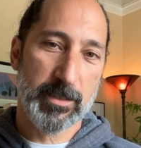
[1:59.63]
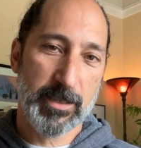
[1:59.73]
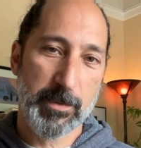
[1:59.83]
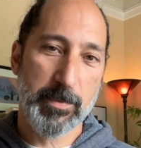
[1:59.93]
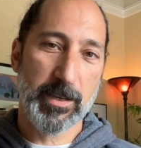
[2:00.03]

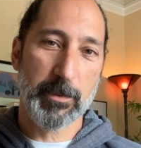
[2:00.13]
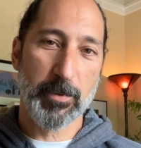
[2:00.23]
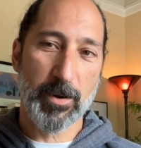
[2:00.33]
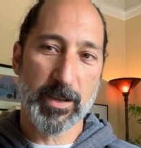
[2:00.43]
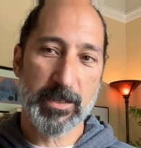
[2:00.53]
deepening
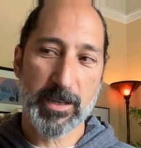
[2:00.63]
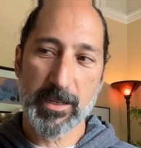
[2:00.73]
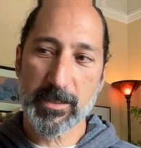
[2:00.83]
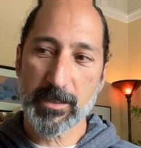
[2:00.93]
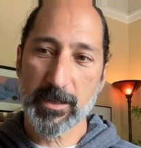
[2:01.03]

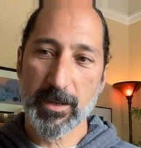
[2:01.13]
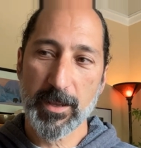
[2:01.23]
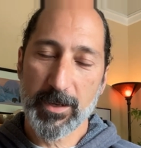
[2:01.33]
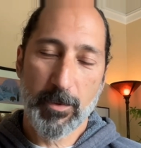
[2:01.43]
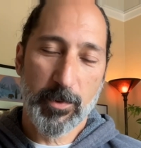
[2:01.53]
process.
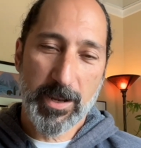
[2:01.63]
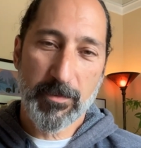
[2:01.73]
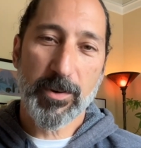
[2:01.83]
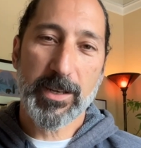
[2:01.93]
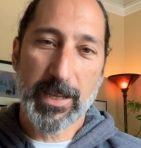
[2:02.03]

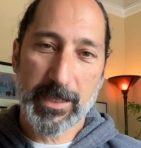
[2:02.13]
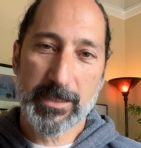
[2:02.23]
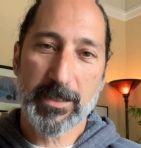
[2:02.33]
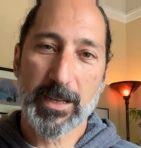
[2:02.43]
Whatever needs to